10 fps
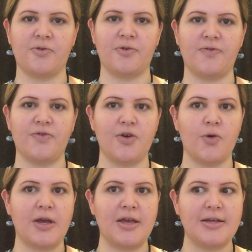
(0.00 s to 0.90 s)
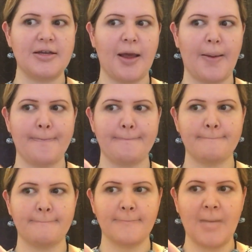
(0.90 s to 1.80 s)
are reviewing
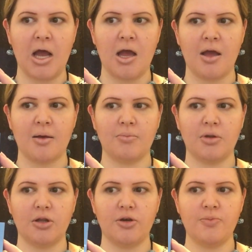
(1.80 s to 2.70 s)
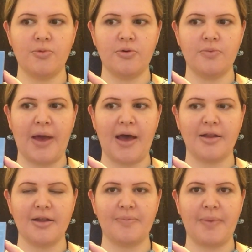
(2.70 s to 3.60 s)
Blue Moon
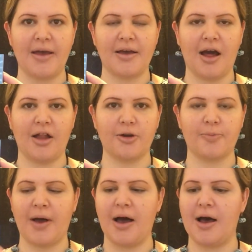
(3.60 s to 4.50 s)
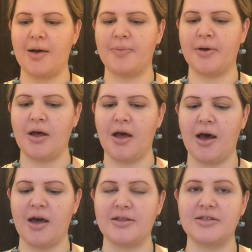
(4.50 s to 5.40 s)
Palette by ColourPop.
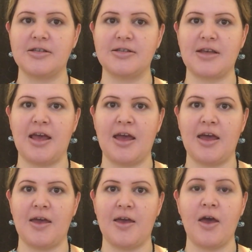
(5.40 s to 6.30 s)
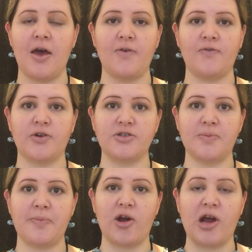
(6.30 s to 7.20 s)
This is a first
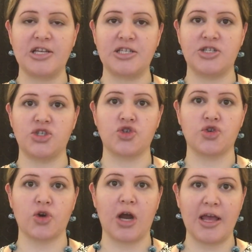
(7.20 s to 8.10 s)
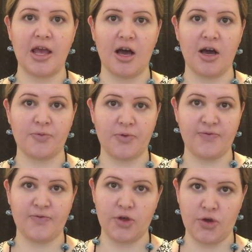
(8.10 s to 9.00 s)
impressions try on
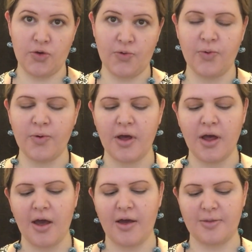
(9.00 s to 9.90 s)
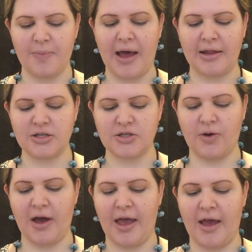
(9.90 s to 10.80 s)
review of the palette, so
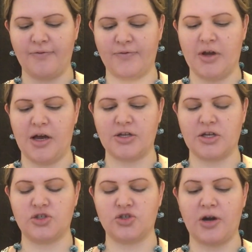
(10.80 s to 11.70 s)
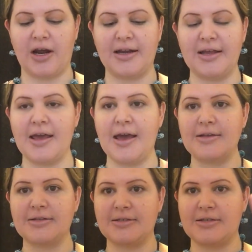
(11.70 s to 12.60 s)
I have not tried it
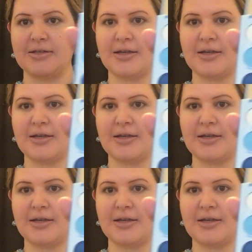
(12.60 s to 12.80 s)
yet.